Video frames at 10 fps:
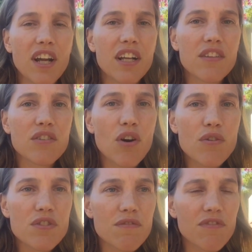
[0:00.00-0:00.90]
And it
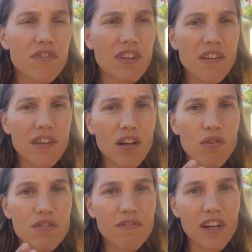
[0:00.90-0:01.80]
goes, Tantra
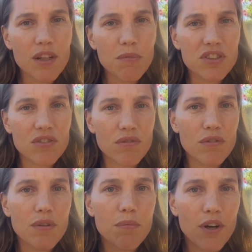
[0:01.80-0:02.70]
goes very much
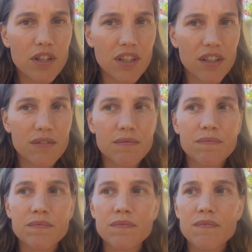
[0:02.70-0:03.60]
through the body.
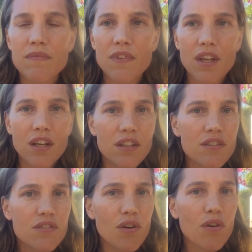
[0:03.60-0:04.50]

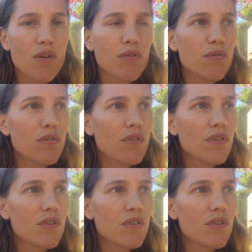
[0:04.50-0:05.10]
So